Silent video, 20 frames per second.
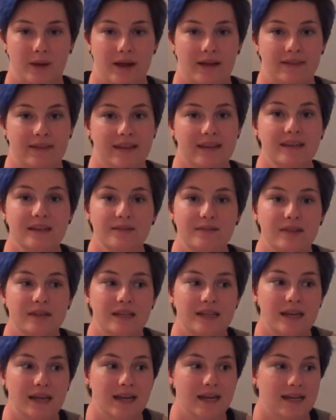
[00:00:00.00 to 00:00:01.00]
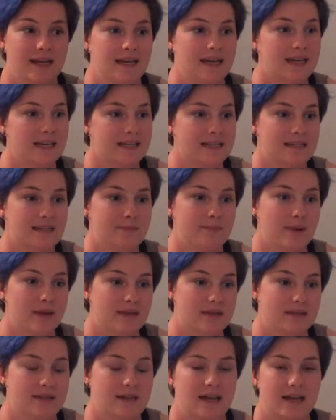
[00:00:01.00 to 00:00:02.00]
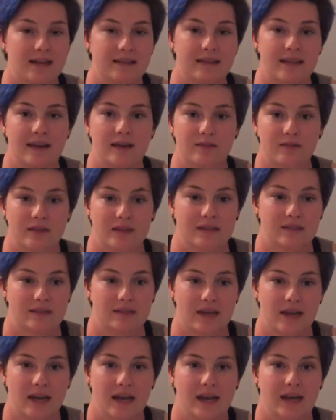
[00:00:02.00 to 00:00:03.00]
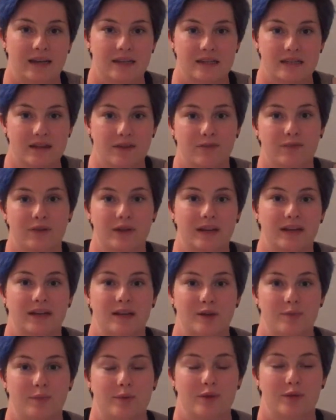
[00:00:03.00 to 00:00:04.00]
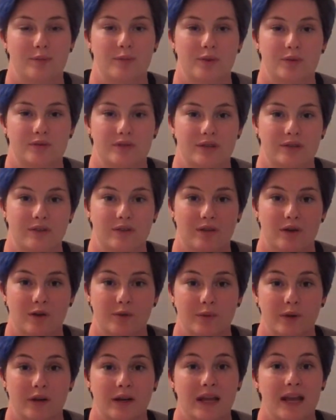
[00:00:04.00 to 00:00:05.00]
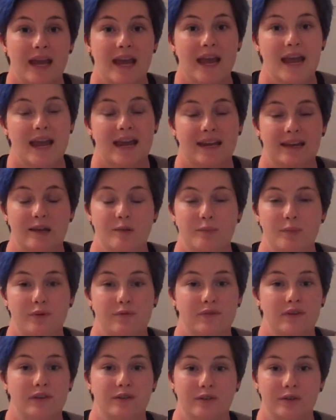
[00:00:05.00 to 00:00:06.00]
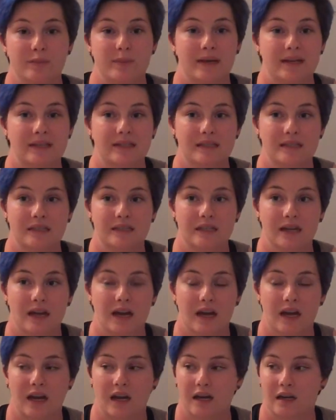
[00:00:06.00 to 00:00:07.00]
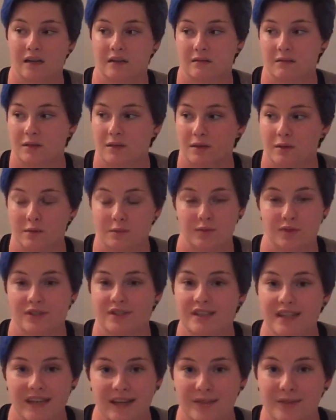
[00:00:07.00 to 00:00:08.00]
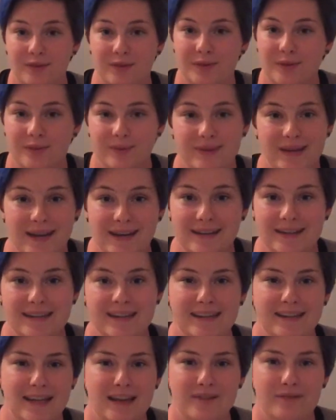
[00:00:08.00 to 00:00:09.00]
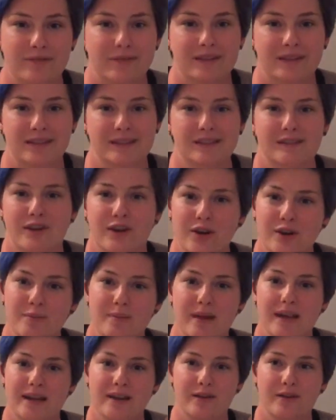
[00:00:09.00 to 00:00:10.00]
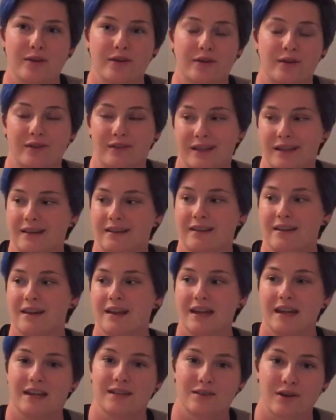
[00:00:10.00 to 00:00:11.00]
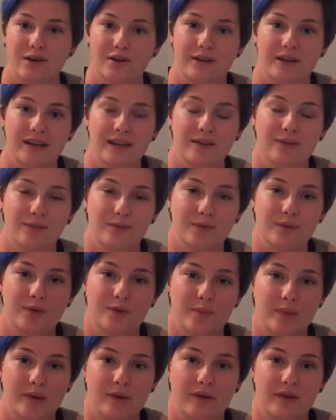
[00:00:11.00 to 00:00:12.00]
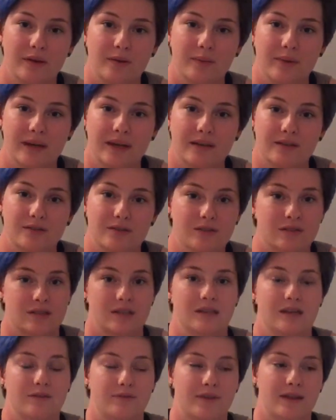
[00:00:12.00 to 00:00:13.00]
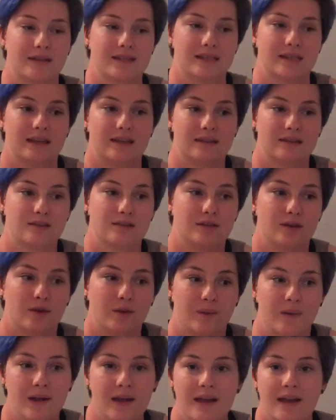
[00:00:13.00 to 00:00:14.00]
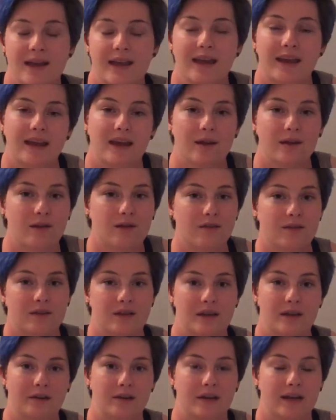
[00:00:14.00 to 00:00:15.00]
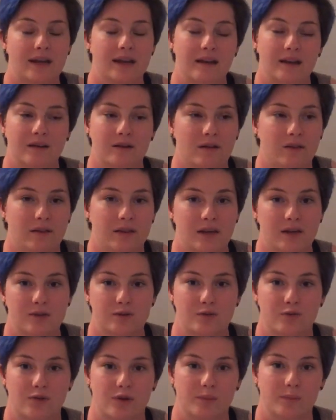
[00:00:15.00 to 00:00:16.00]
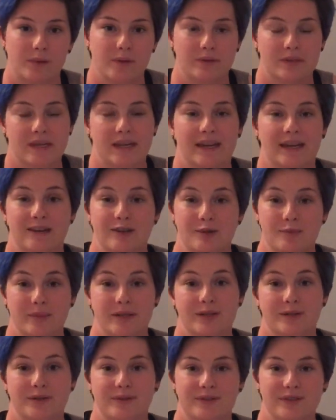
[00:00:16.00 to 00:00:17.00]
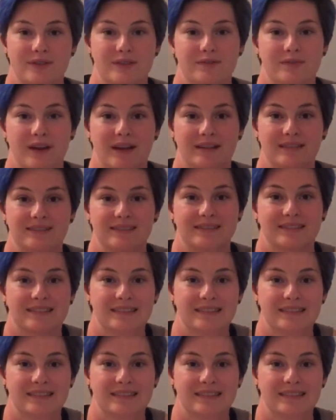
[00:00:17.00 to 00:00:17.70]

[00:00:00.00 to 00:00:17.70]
at the end of the day, it is the best diet, the healthiest diet, and it's definitely going to help you the most in the long run and help you feel your best, just to get through day-to-day life, because it's hard being a girl and it's hard getting through your period week just enough as it is. So cut out all the dairy, cut out all the extra hormones, and you'll be doing just fine.